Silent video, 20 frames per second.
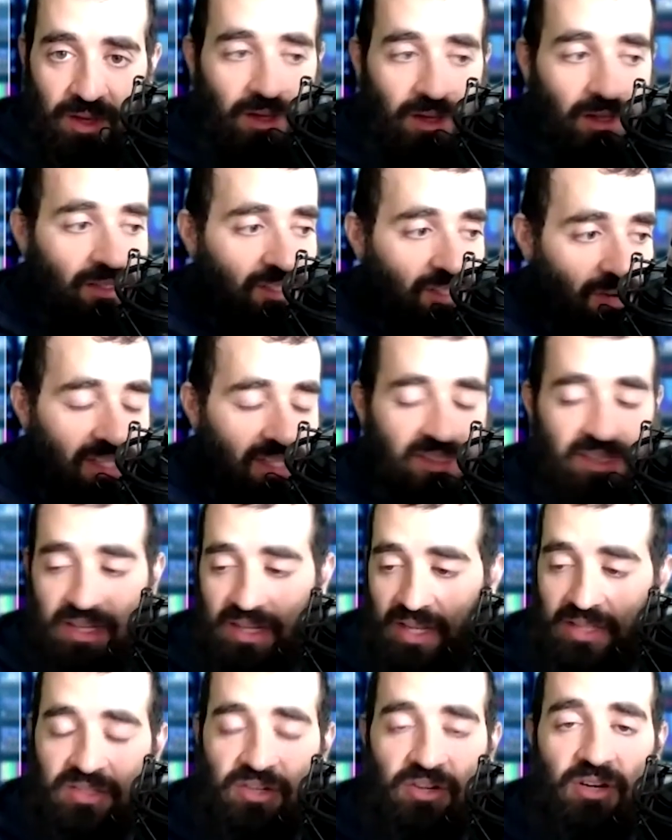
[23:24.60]
So I said,
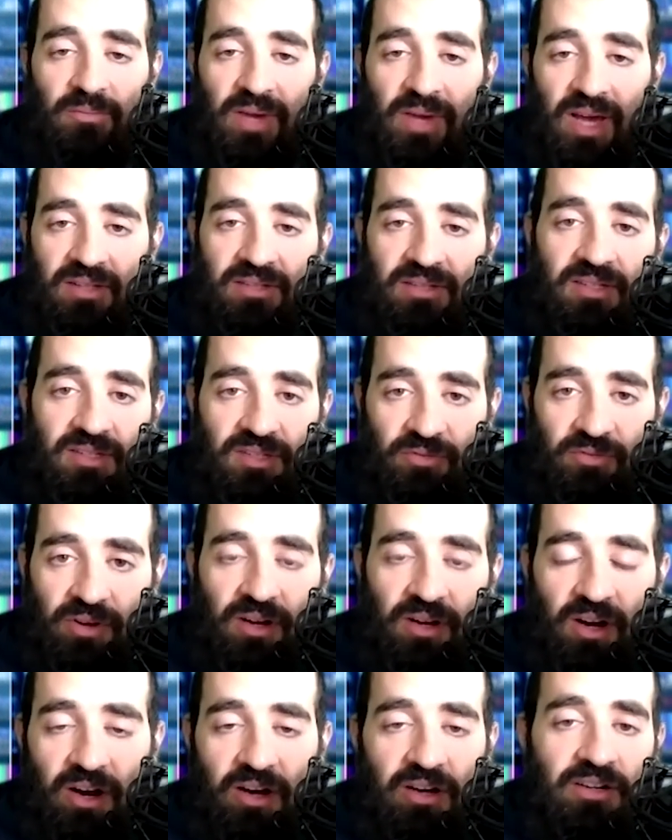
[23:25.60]
let's go to Madison Square
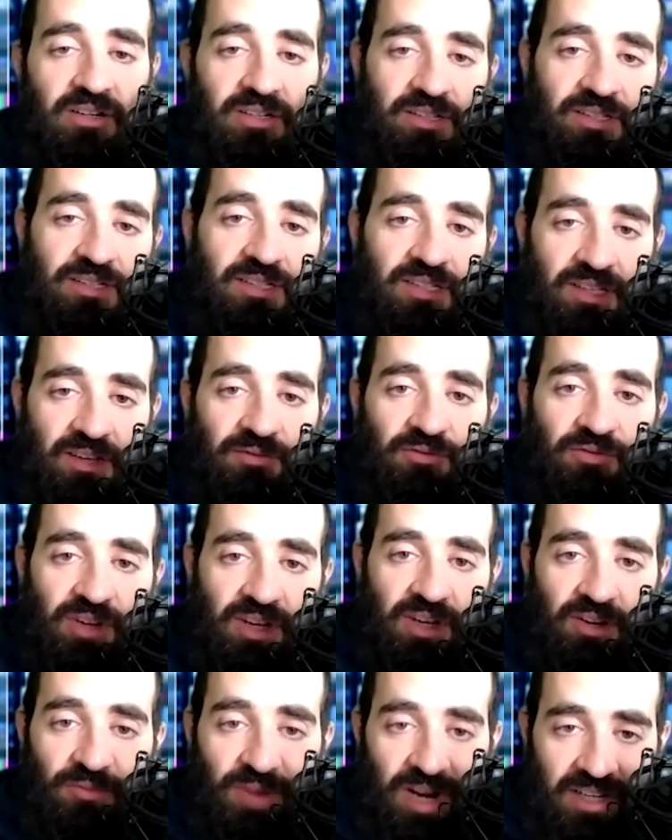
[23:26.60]
Garden and see if we
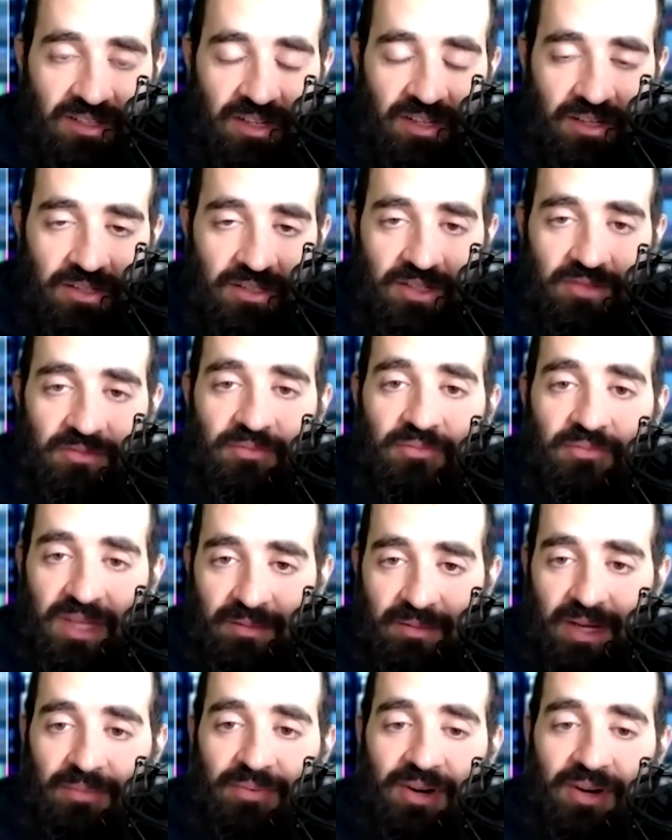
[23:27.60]
can rent it. So me and
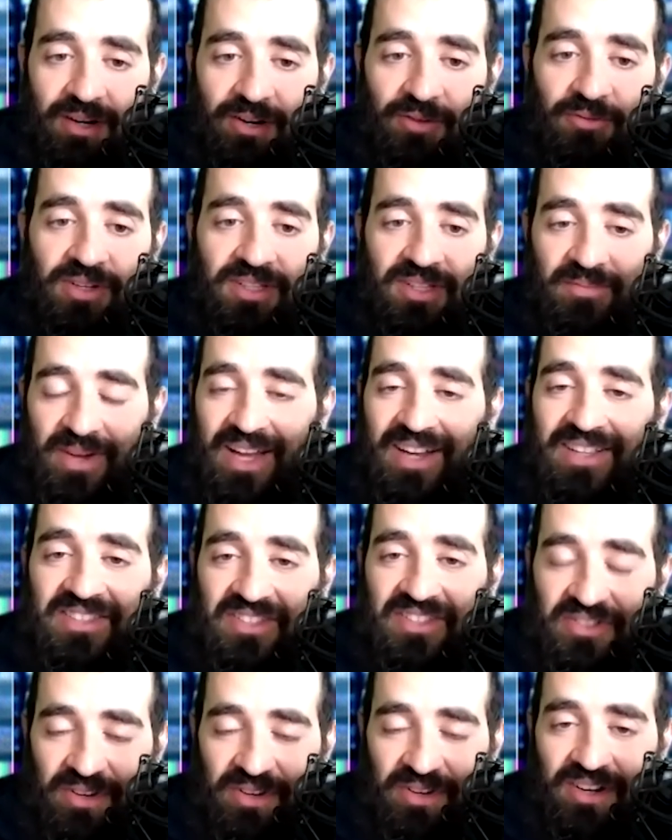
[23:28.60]
my partner went to Madison
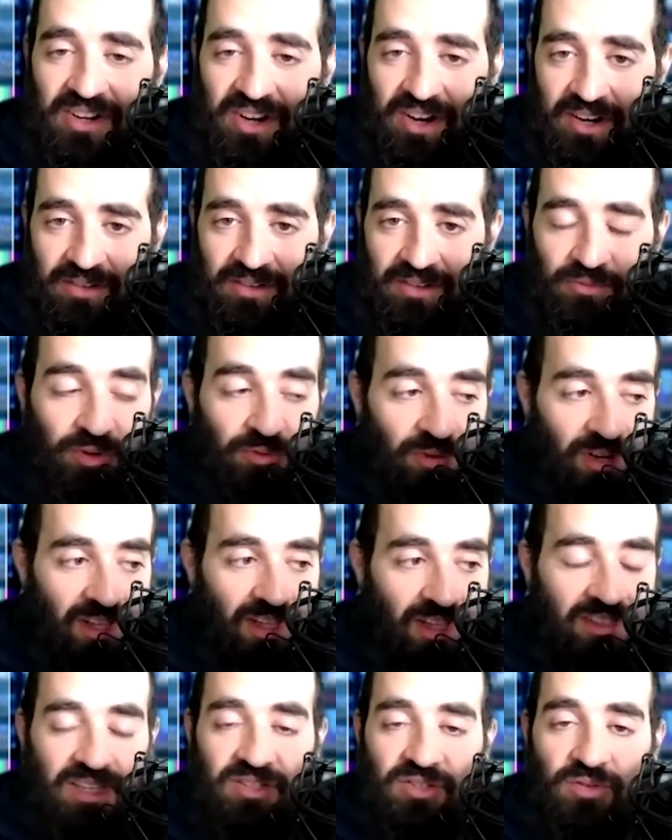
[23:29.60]
Square Garden. We
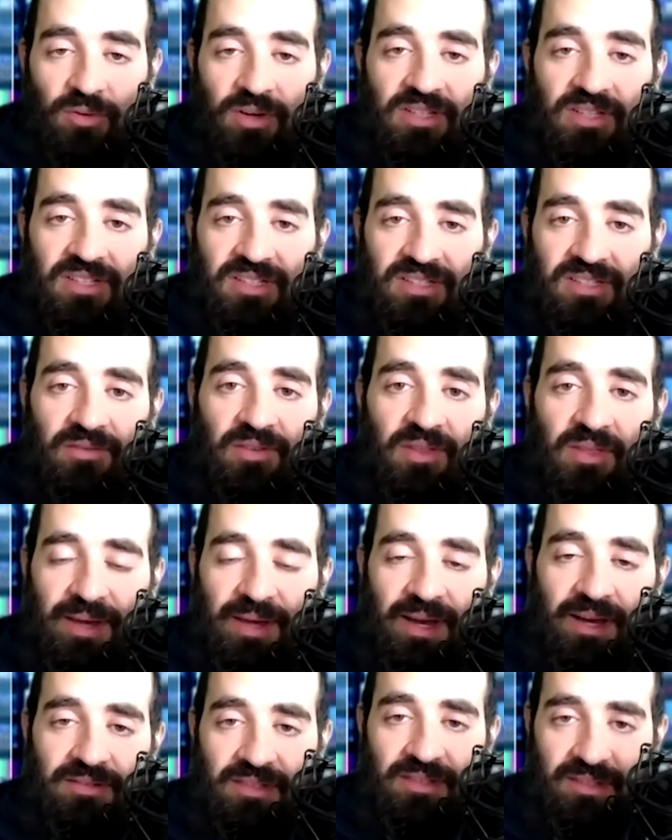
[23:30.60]
realized they had
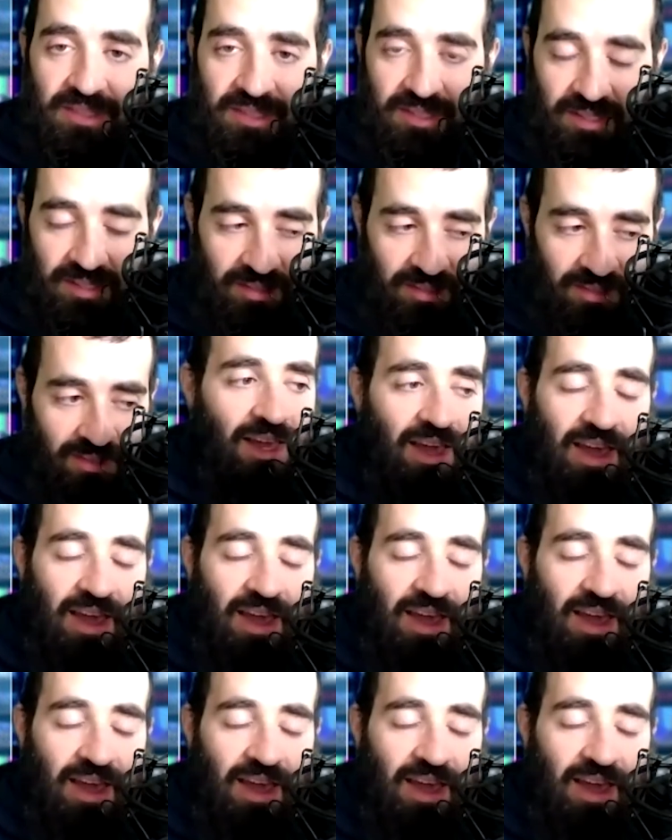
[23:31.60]
27,000 seats.